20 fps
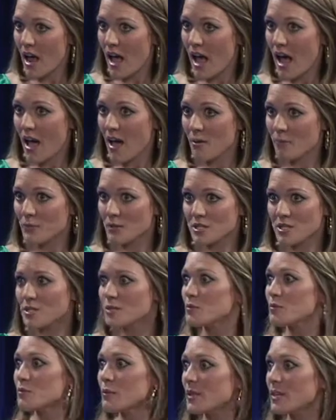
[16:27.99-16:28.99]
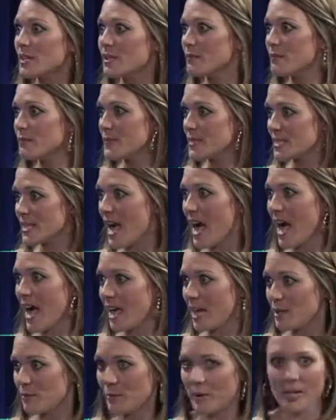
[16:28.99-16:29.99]
Um, which is really
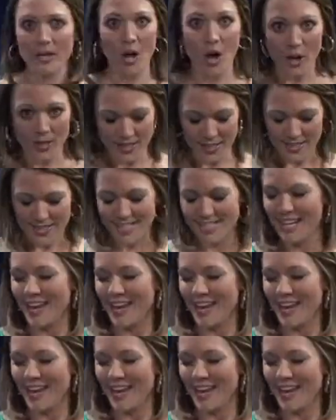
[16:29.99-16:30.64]
sad, but honest.